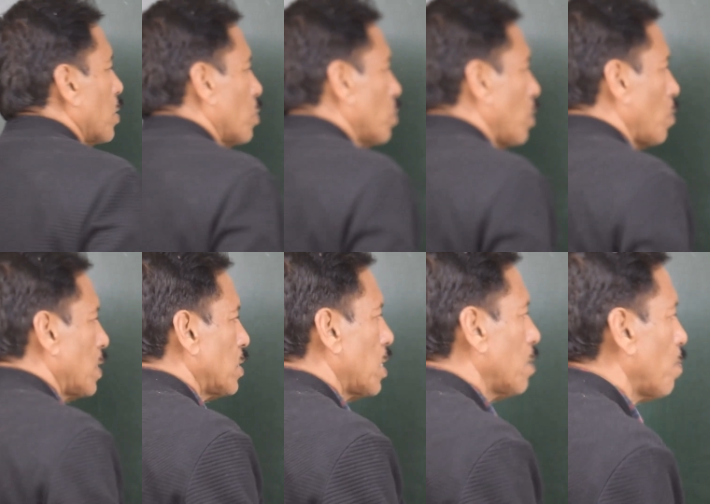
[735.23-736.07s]
to the
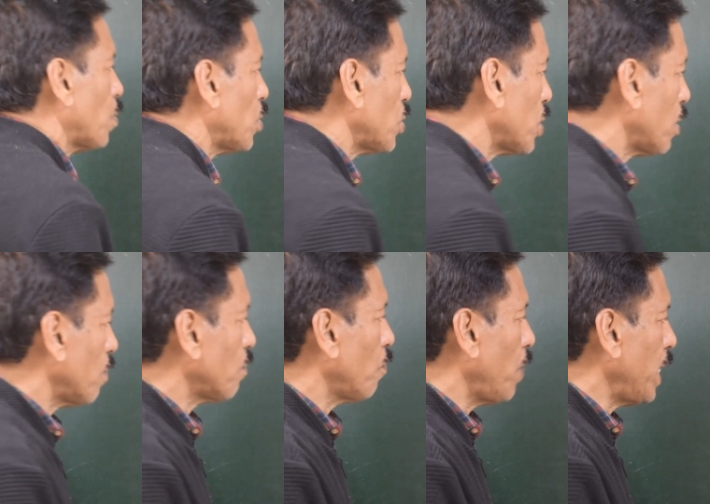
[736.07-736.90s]
original position of
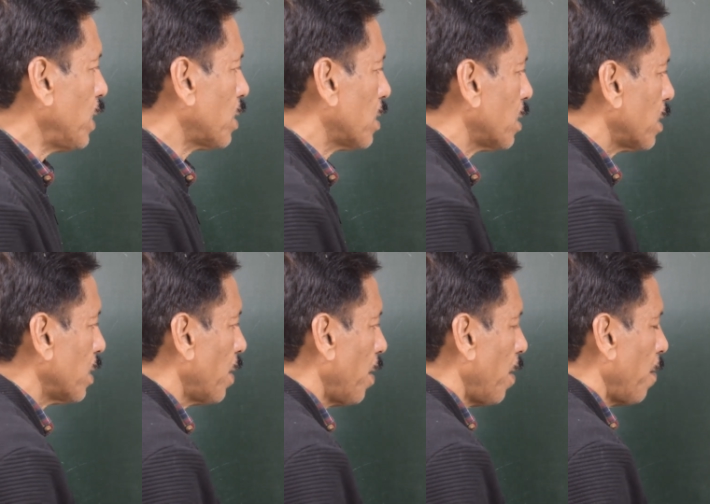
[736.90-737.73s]
the weight.
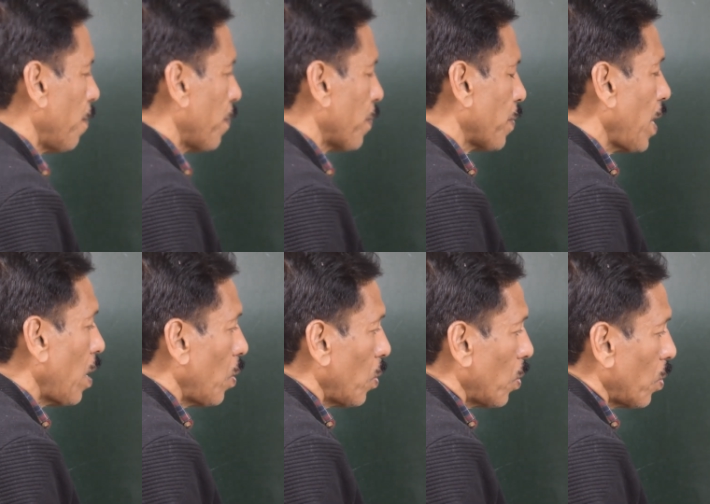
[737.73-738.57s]

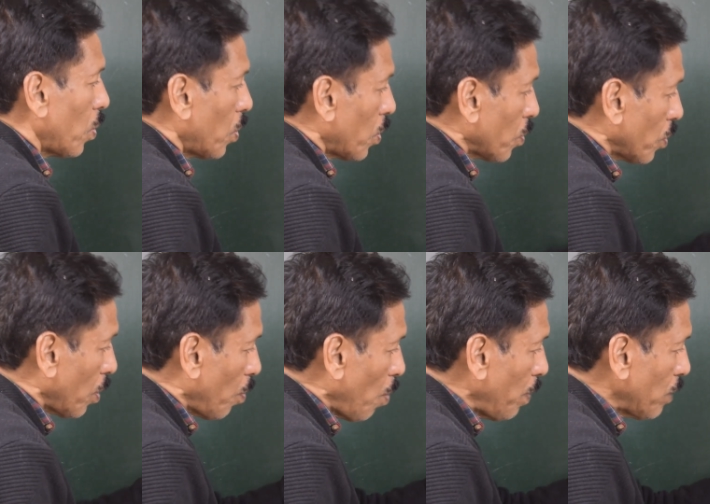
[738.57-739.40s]
Now, the
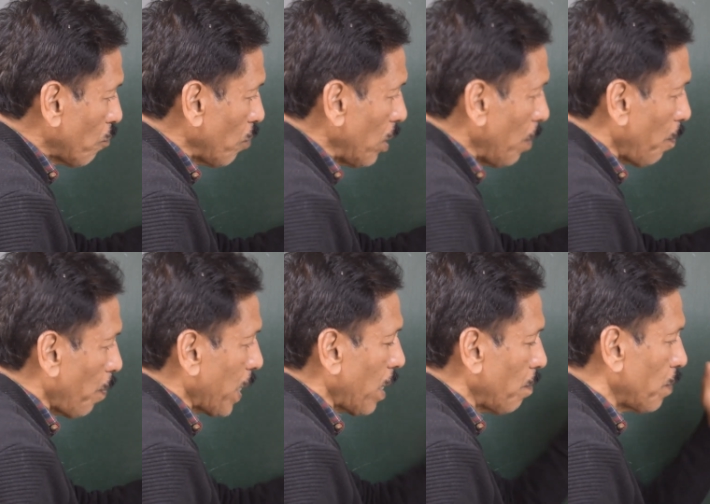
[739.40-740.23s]
moment we
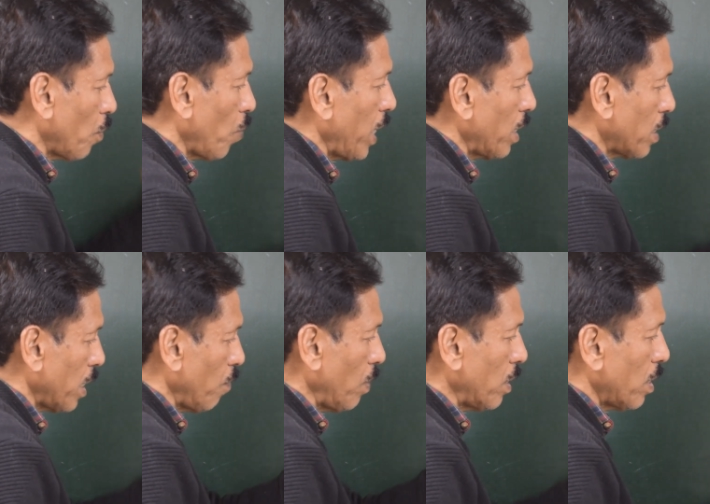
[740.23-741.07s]
pick up the weight
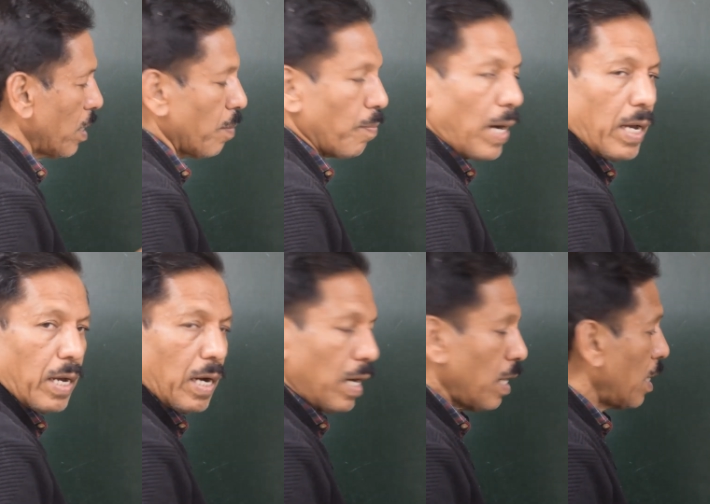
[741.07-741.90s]
even by
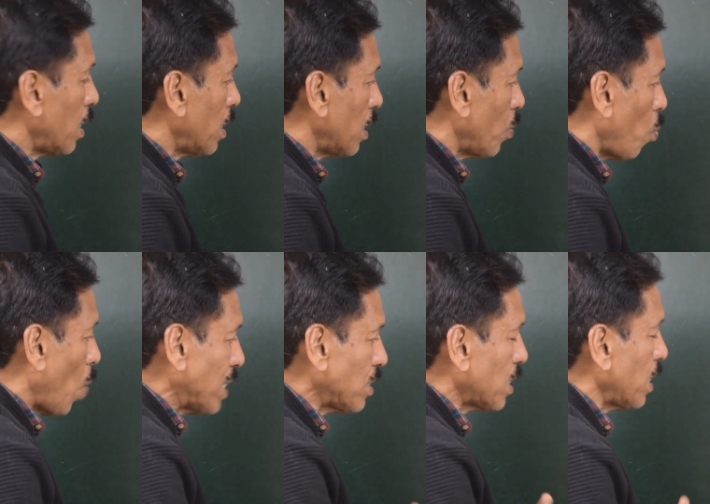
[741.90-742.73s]
uh,
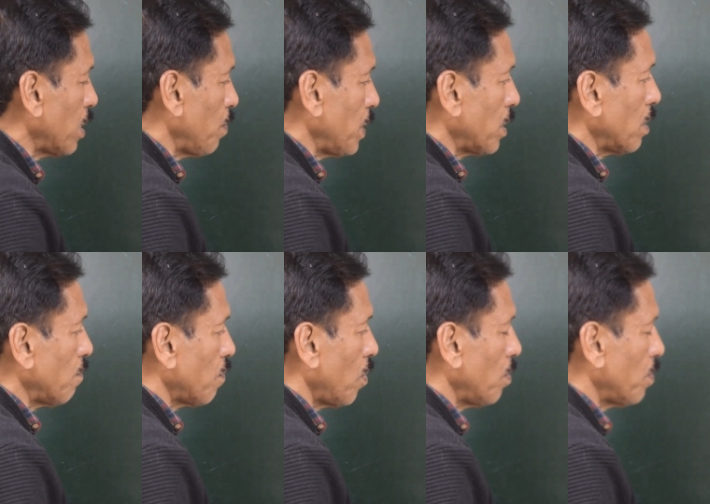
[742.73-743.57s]
1 centimeter
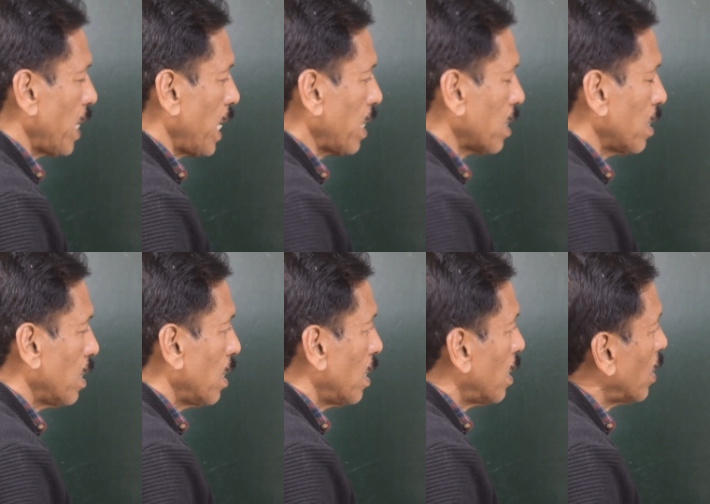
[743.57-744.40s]
from deck,
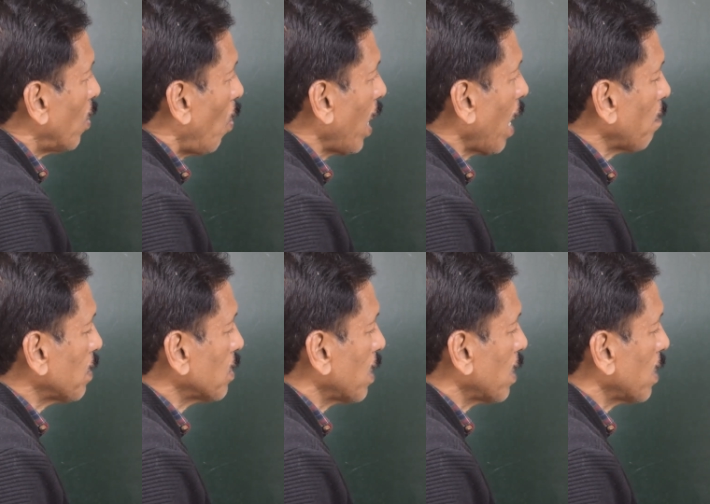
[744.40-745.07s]
what happens